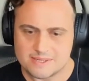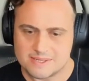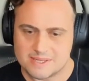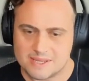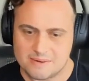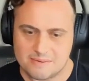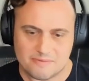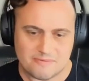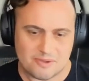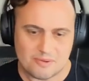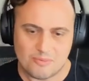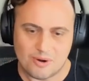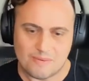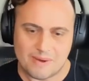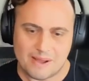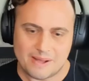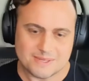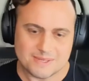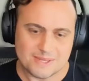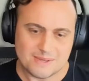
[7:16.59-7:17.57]
did a few more
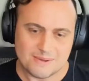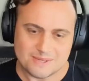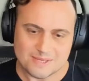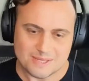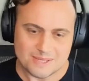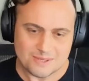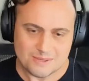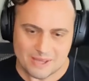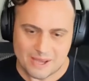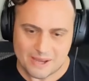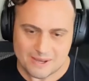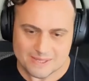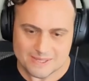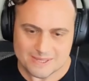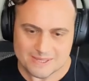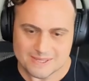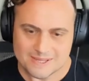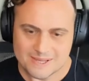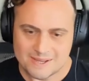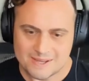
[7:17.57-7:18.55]
rounds of those in the
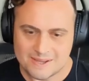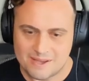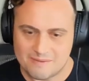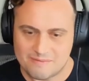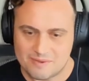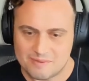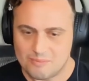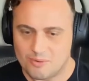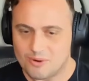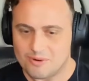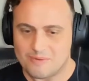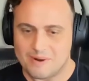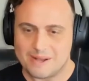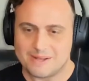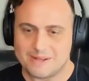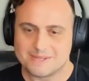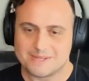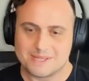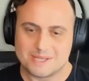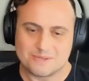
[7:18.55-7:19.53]
2000s, a few more
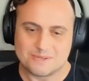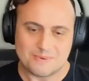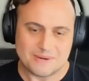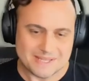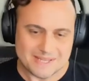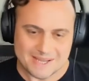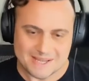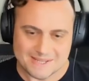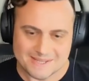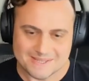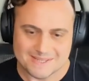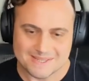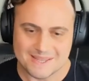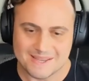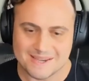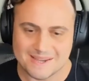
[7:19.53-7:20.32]
rounds in the 2010s.